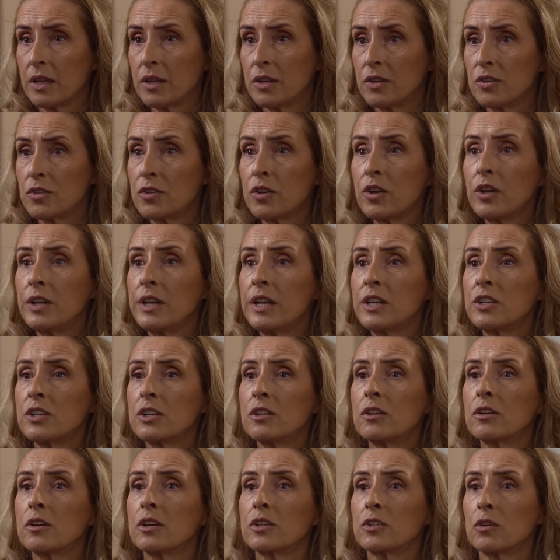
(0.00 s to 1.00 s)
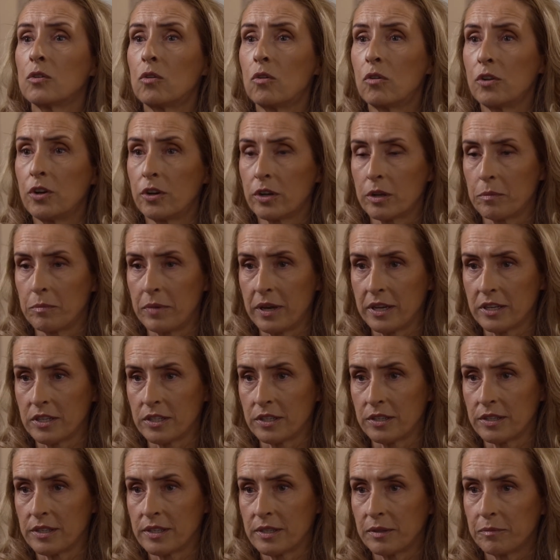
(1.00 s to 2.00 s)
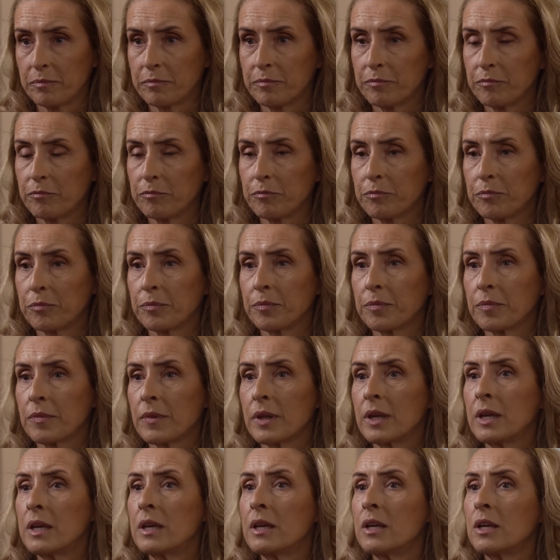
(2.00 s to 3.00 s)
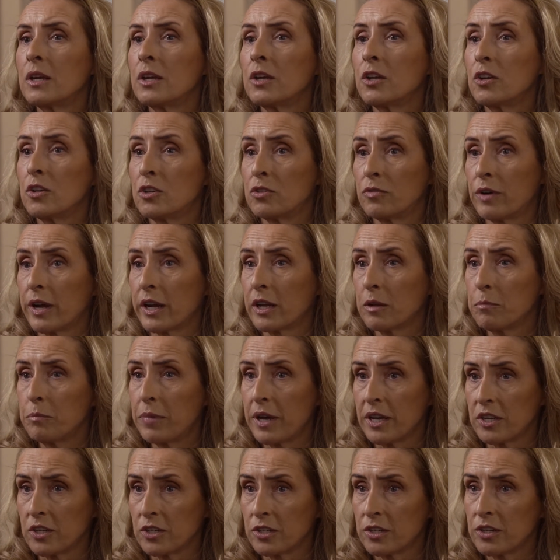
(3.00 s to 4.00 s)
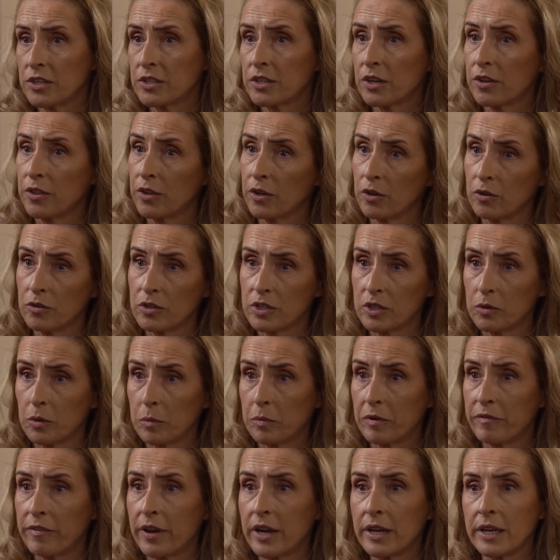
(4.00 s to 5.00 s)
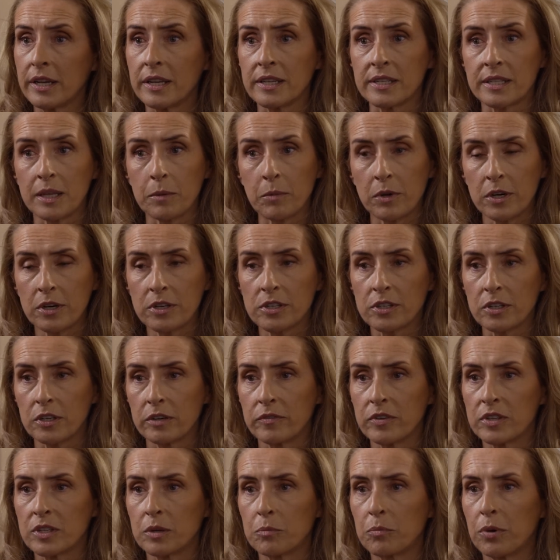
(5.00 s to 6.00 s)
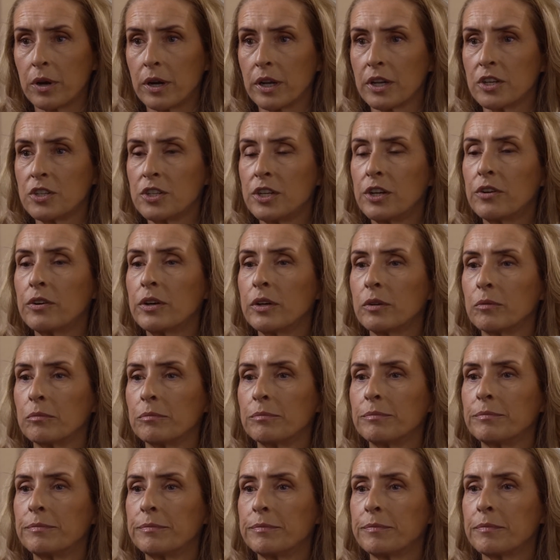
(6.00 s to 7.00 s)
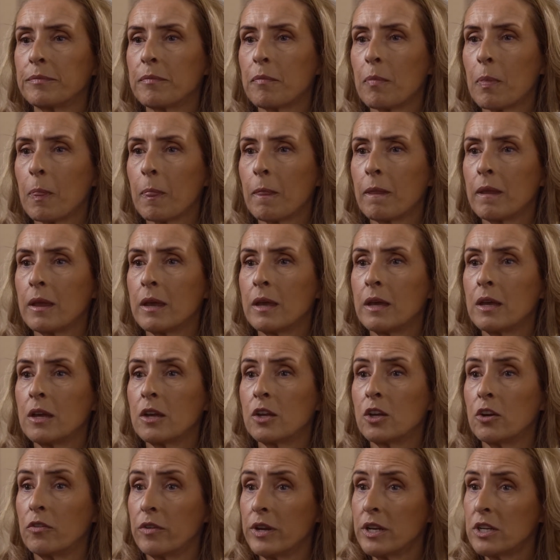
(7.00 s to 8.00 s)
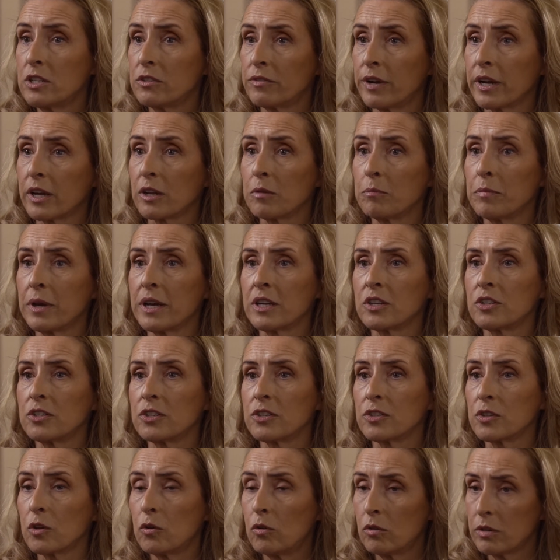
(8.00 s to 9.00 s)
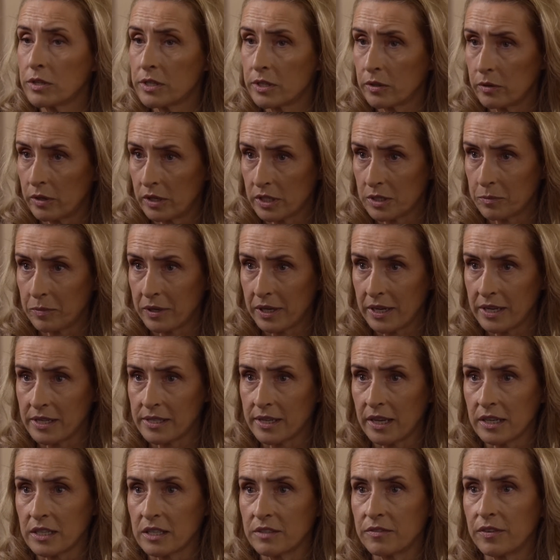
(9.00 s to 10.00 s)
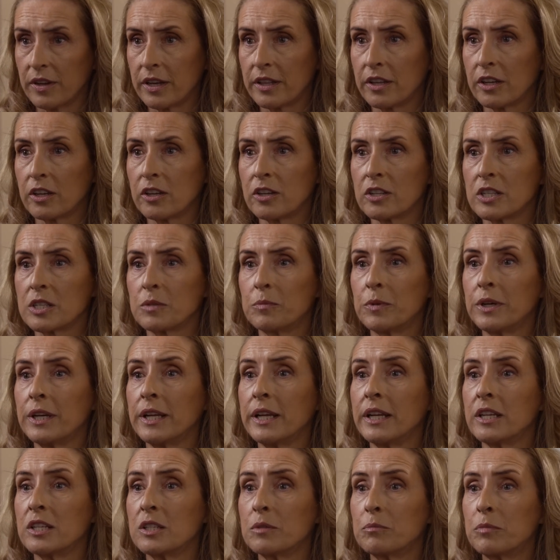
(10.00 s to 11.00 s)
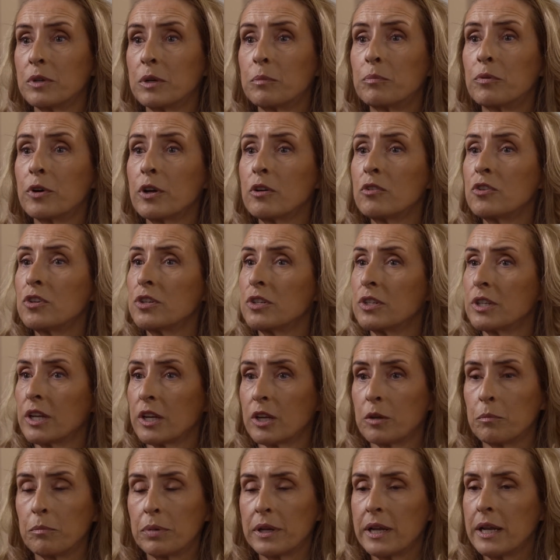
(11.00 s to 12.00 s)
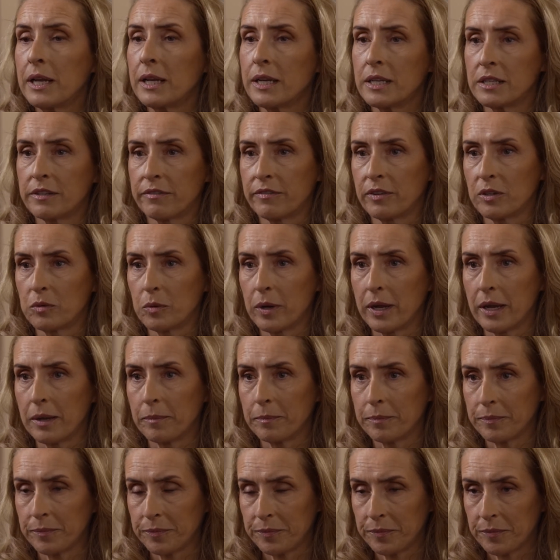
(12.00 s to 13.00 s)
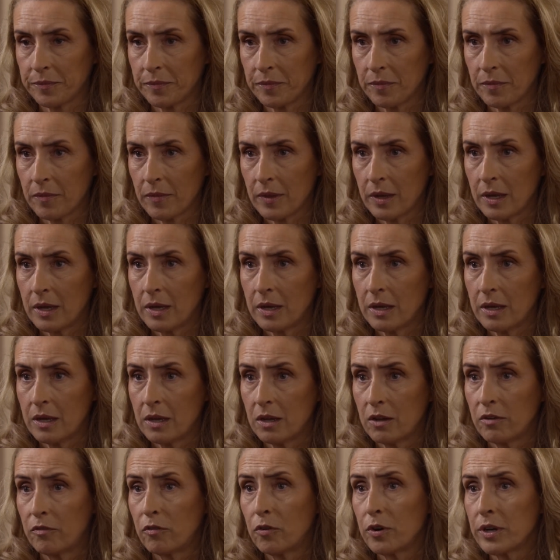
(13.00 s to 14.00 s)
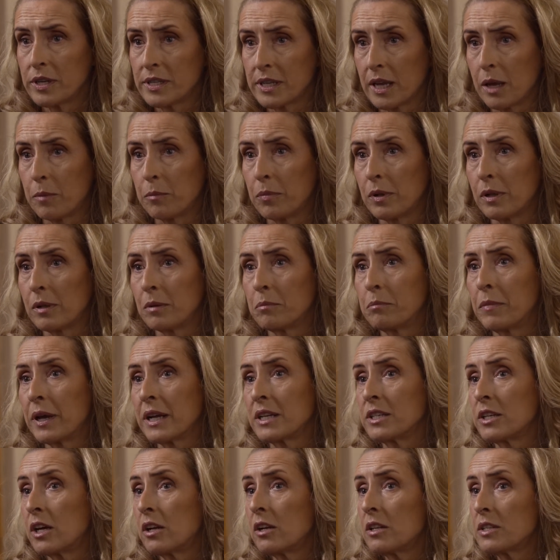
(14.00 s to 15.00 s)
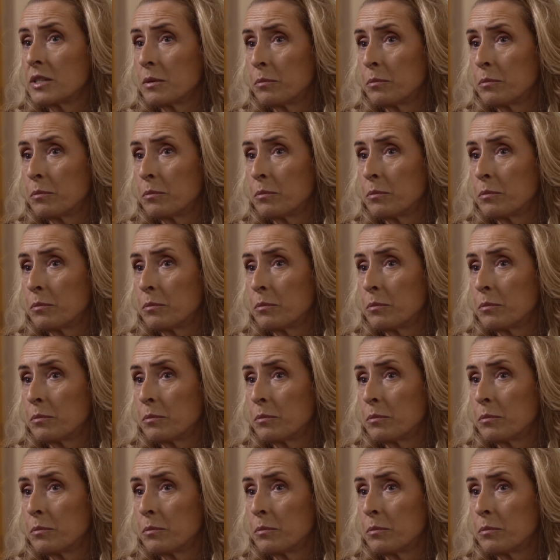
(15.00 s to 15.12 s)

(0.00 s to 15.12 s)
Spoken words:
So you need to look at all your competitors. Your direct competitors are those who are providing a similar service or product to your own. Your indirect competitors also ultimately satisfy the customer need, but approach it a completely different way. For example, McDonald's